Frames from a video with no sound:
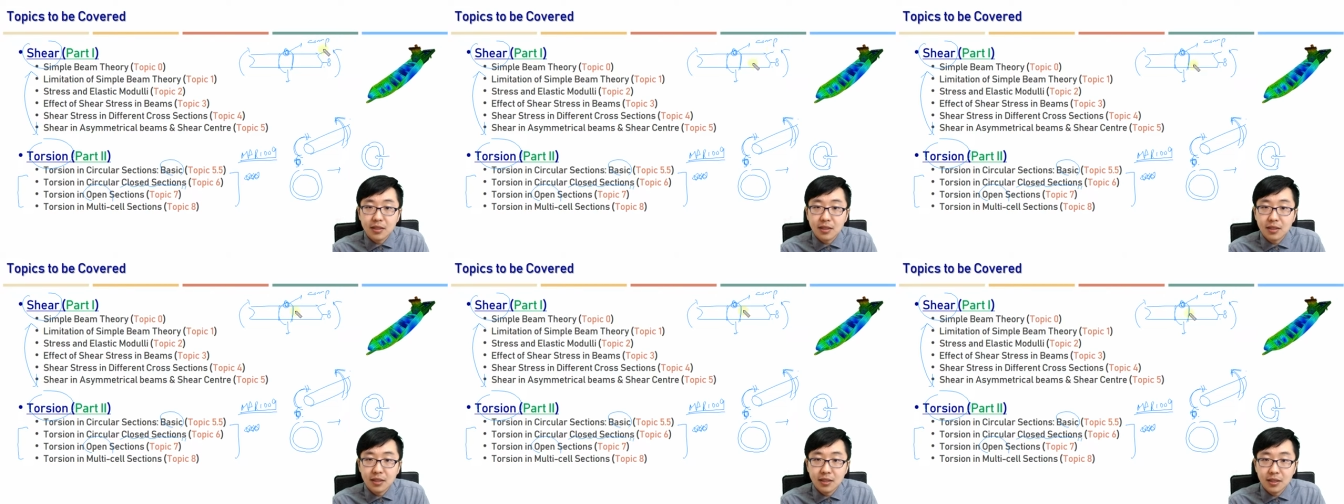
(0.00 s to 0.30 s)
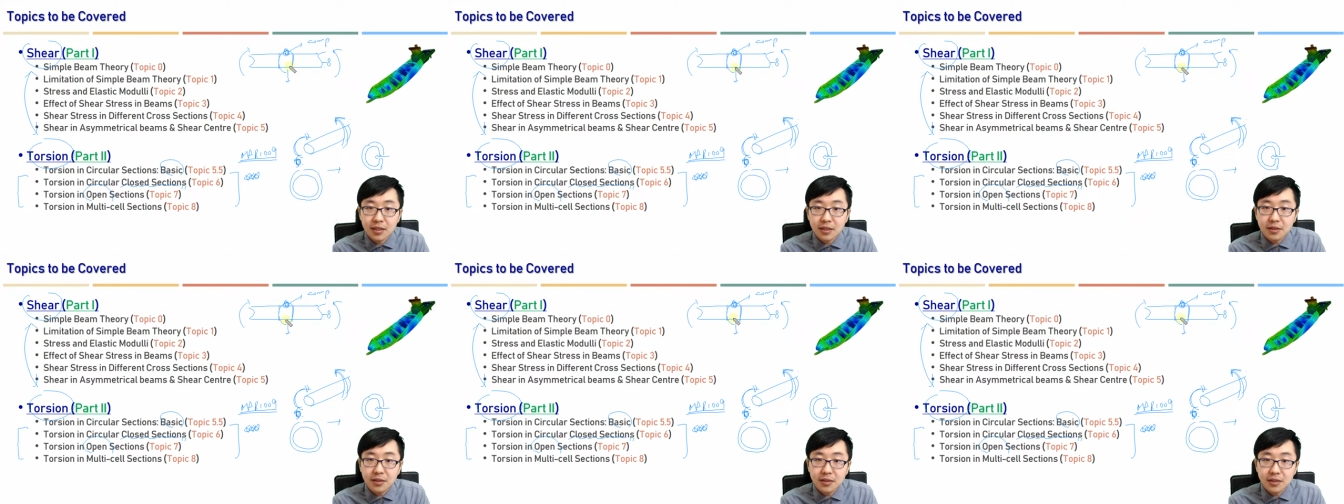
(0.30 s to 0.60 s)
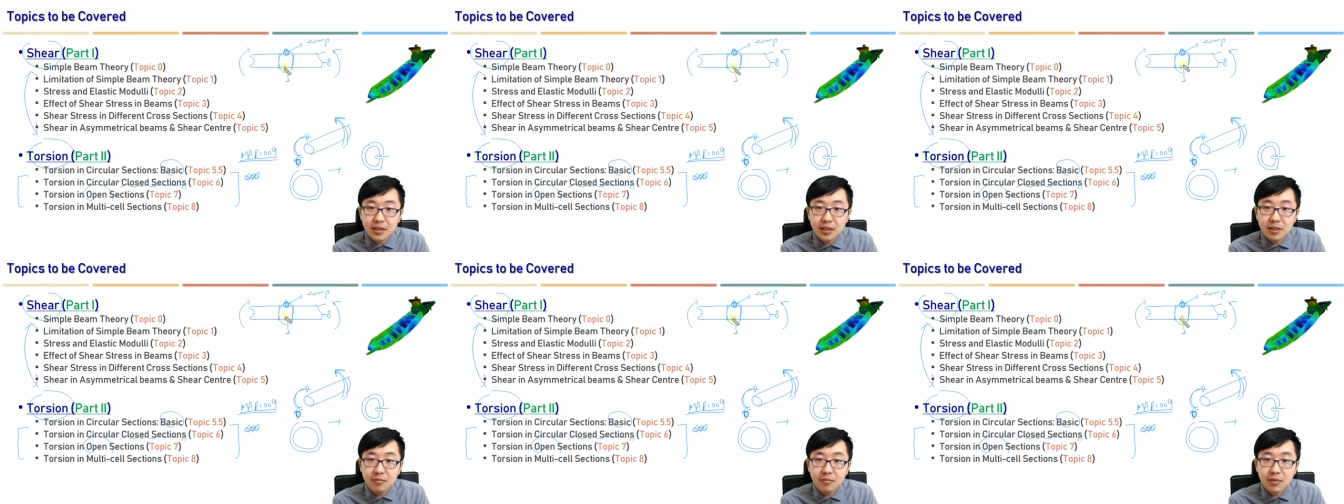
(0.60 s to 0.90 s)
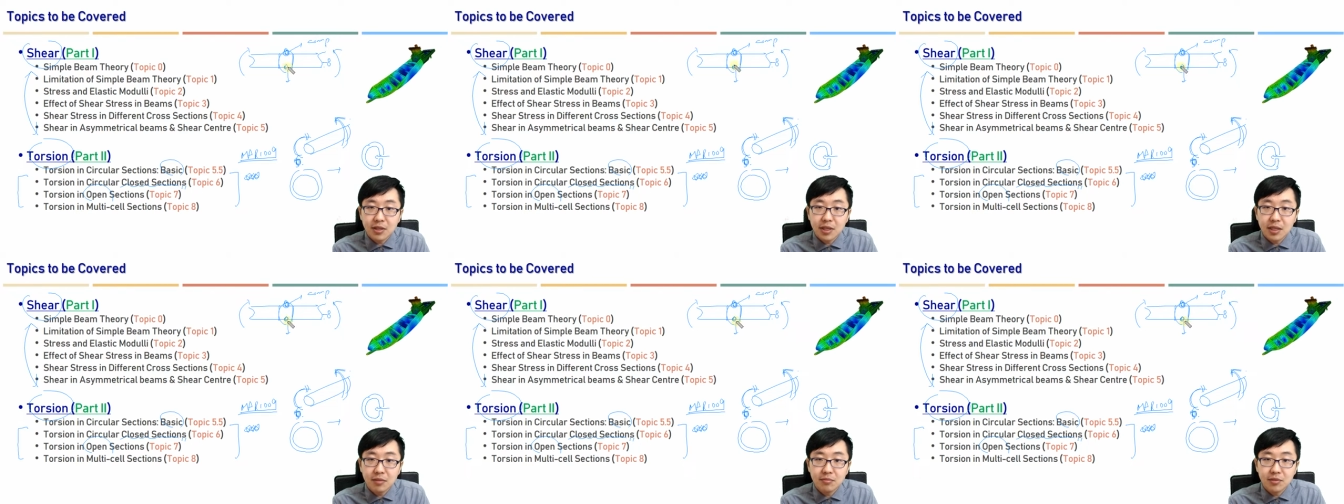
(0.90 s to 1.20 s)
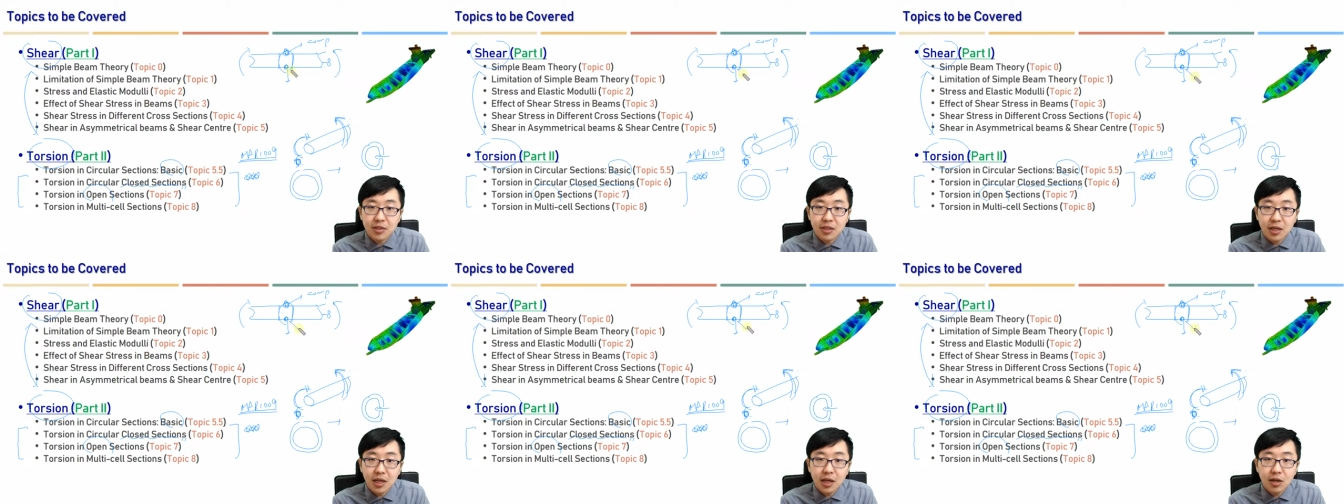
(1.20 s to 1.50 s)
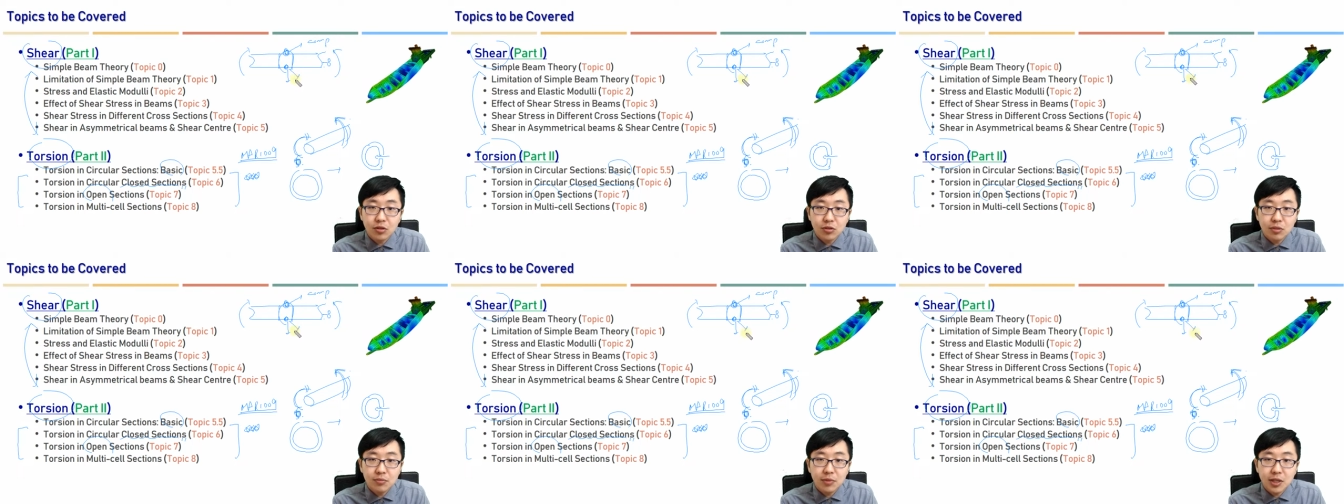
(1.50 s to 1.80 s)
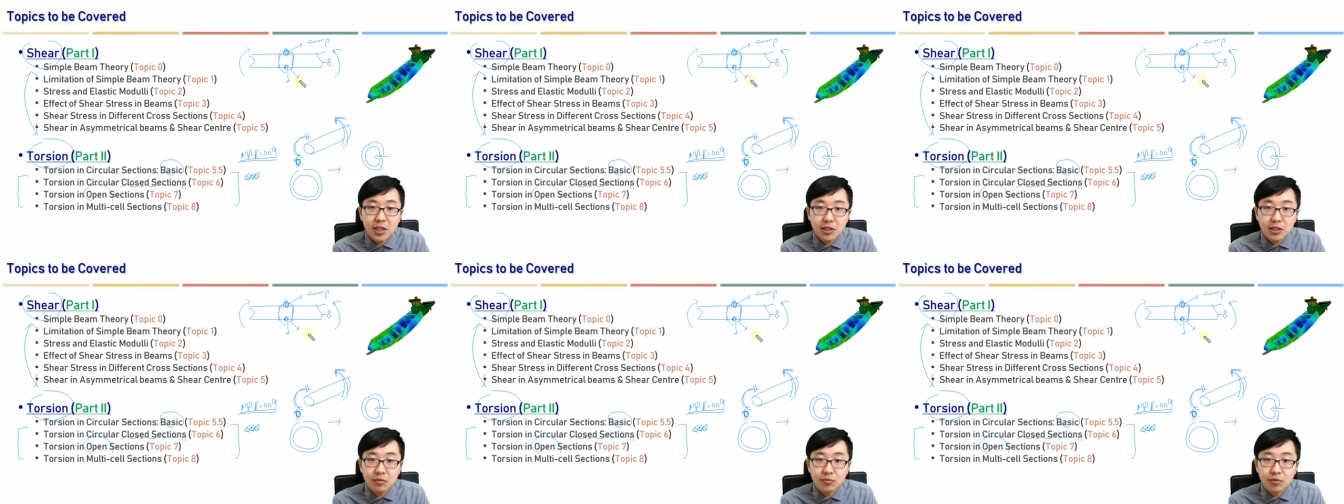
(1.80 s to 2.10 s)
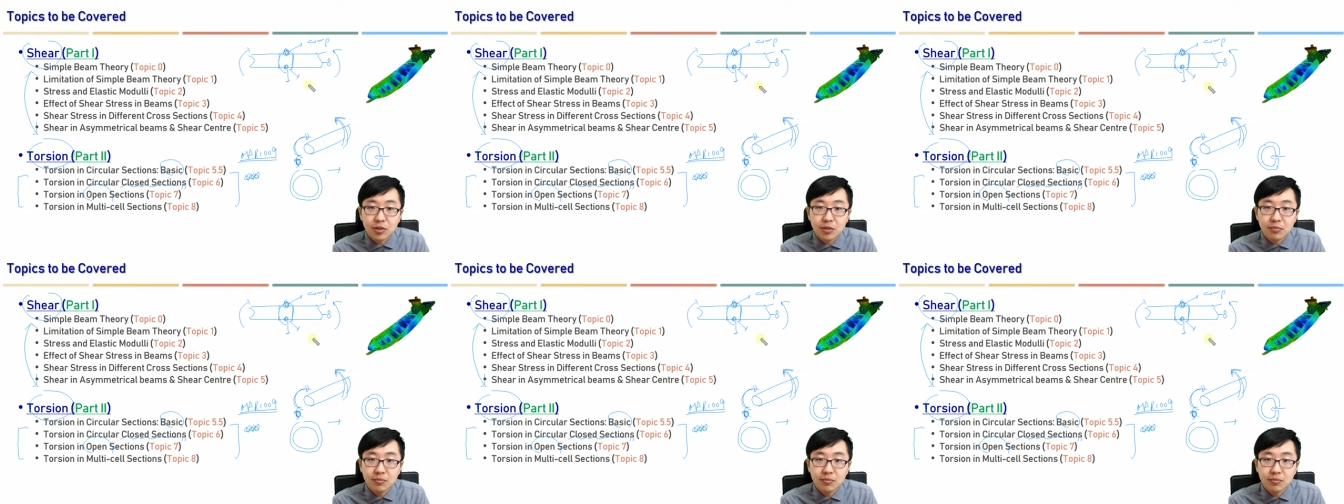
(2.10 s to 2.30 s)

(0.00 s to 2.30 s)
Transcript: and at the same time the outer bottom will